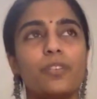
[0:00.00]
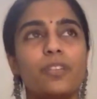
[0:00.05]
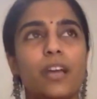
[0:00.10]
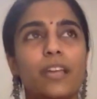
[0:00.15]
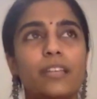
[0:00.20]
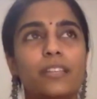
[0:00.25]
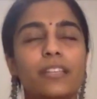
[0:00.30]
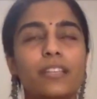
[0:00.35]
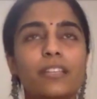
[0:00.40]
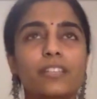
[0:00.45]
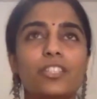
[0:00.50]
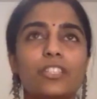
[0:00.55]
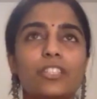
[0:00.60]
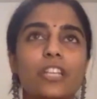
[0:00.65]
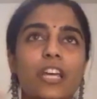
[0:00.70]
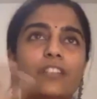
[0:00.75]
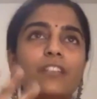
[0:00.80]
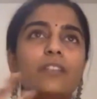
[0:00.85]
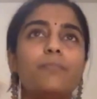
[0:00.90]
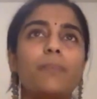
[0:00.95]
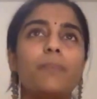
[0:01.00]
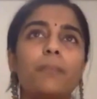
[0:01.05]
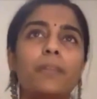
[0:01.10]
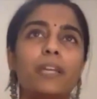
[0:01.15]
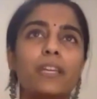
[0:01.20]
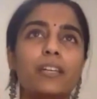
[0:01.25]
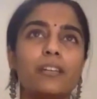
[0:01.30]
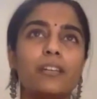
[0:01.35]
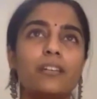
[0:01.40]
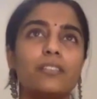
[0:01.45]
I think the general
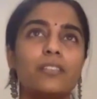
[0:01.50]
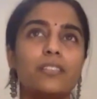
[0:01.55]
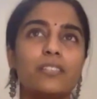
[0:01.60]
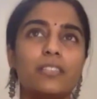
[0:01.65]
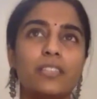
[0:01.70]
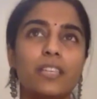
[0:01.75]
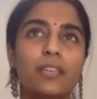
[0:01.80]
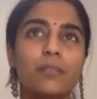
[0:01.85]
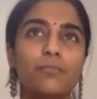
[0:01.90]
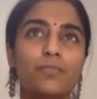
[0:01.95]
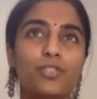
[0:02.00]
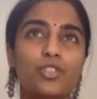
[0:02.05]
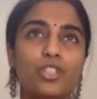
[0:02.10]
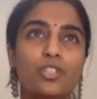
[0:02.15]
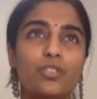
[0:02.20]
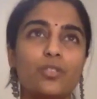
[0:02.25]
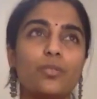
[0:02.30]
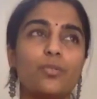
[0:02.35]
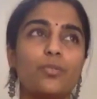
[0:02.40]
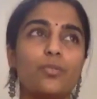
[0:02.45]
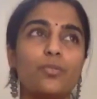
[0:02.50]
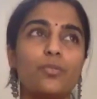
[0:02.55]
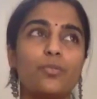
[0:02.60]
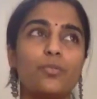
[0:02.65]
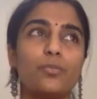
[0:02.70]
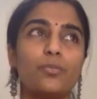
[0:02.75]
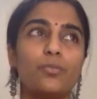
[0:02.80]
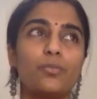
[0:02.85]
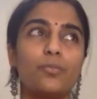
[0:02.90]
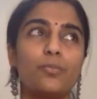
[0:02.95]
public seems to
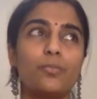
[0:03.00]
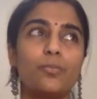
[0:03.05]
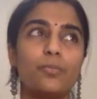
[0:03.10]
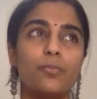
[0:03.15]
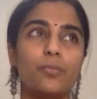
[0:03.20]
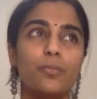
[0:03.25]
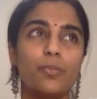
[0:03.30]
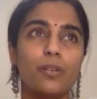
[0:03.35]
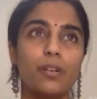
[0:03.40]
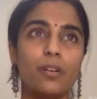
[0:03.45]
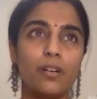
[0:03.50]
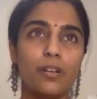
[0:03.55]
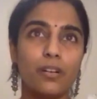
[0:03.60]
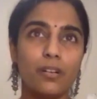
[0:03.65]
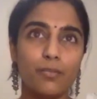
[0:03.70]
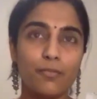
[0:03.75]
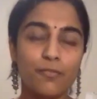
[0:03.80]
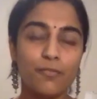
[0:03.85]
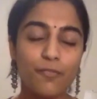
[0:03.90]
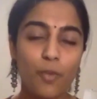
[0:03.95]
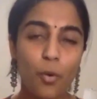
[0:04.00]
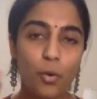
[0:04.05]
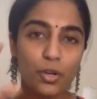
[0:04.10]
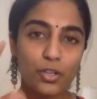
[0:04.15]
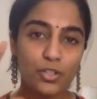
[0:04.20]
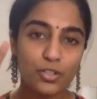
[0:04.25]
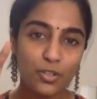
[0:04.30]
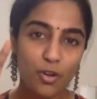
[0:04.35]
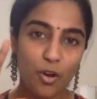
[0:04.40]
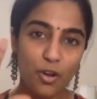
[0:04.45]

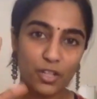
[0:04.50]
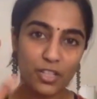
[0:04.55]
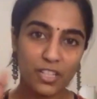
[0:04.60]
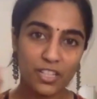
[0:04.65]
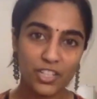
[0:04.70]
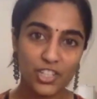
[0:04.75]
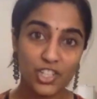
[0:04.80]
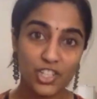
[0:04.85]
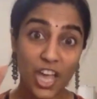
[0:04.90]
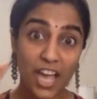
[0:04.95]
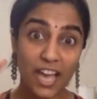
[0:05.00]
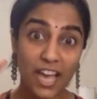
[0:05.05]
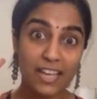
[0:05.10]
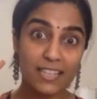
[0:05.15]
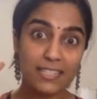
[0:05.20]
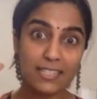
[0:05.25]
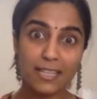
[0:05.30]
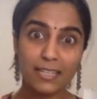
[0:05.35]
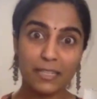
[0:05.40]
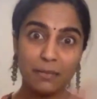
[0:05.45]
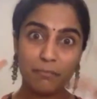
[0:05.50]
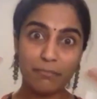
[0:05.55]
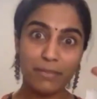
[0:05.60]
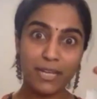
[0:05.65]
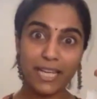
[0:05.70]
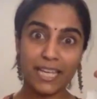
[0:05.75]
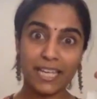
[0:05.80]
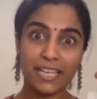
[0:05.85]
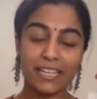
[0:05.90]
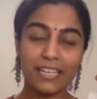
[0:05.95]
focus on the jazz and the
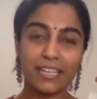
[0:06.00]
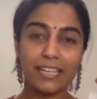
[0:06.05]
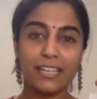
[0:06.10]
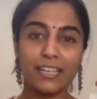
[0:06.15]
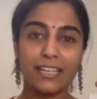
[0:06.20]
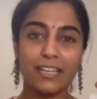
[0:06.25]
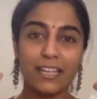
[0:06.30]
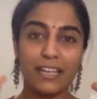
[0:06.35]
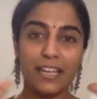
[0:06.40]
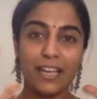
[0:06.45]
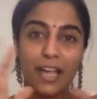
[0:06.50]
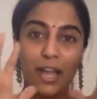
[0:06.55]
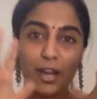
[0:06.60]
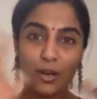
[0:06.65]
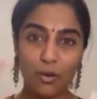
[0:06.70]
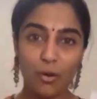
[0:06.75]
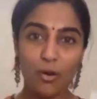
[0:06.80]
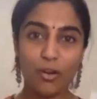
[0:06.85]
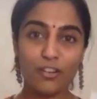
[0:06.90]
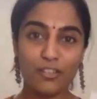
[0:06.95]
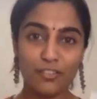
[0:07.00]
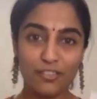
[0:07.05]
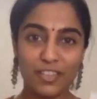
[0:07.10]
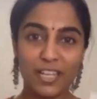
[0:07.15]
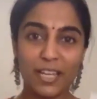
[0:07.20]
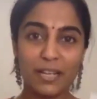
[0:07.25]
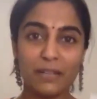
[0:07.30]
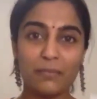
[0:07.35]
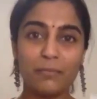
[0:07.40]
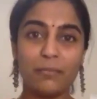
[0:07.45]
bling and all of
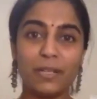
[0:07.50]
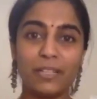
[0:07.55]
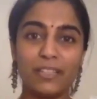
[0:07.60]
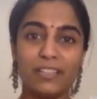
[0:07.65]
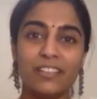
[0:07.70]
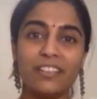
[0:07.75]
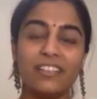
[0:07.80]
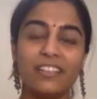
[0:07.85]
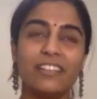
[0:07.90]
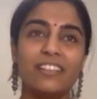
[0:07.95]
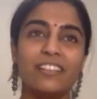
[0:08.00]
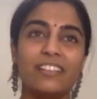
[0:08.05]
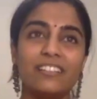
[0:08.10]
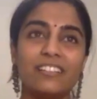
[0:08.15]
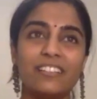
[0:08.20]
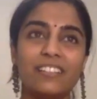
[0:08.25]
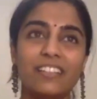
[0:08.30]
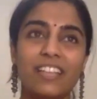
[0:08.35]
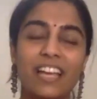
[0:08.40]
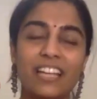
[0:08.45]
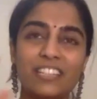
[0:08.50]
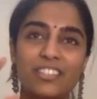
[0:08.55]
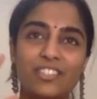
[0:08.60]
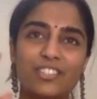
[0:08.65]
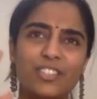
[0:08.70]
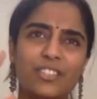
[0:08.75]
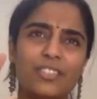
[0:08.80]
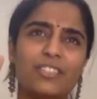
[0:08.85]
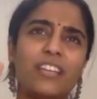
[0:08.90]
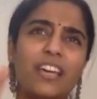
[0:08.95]
that, but that's
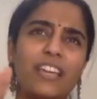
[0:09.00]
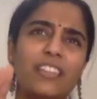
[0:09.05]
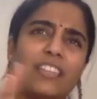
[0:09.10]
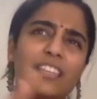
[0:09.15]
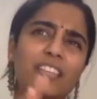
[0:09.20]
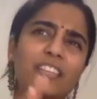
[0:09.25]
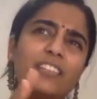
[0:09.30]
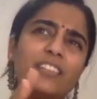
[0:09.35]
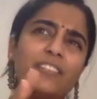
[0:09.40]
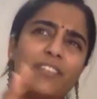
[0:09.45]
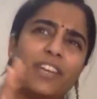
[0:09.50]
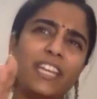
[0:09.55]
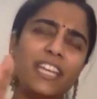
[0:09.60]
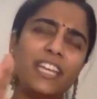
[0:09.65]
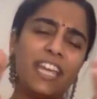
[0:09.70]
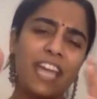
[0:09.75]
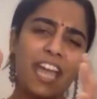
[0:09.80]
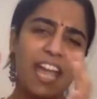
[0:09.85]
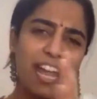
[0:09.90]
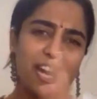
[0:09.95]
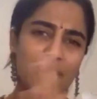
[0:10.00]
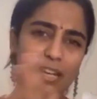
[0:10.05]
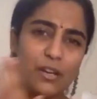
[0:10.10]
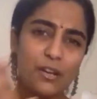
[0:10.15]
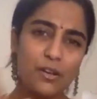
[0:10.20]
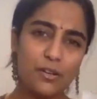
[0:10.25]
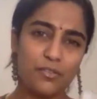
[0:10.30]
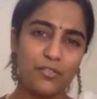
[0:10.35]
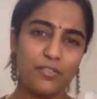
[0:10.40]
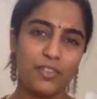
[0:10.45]
just I think the very
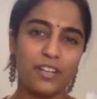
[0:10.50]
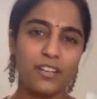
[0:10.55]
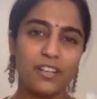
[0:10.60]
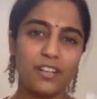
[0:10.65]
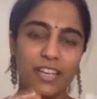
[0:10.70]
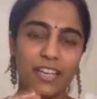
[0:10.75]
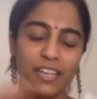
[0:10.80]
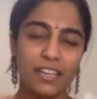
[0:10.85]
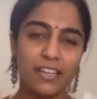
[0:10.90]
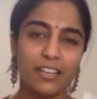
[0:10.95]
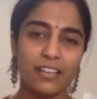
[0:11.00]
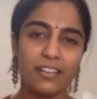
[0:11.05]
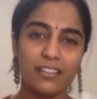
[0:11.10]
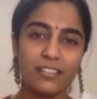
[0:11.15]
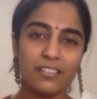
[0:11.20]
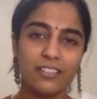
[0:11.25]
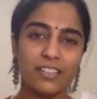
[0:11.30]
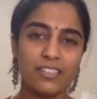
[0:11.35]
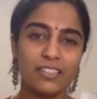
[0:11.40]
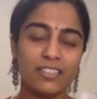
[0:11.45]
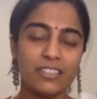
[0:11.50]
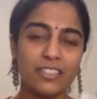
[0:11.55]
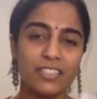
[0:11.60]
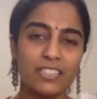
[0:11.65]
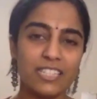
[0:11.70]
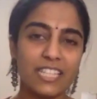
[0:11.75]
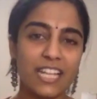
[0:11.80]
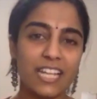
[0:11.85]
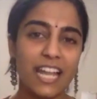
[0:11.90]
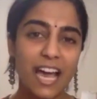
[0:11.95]
end of it. Like
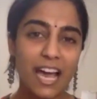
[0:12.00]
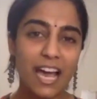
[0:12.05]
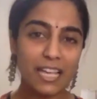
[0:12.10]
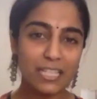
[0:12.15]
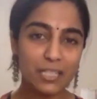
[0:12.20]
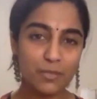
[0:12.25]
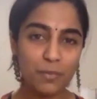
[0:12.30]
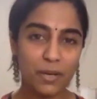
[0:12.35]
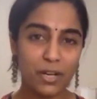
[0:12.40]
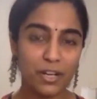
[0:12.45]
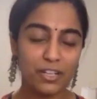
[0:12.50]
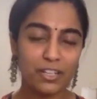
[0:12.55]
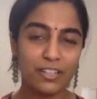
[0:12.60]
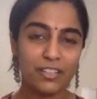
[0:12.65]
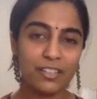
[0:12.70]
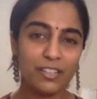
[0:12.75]
that's the last part.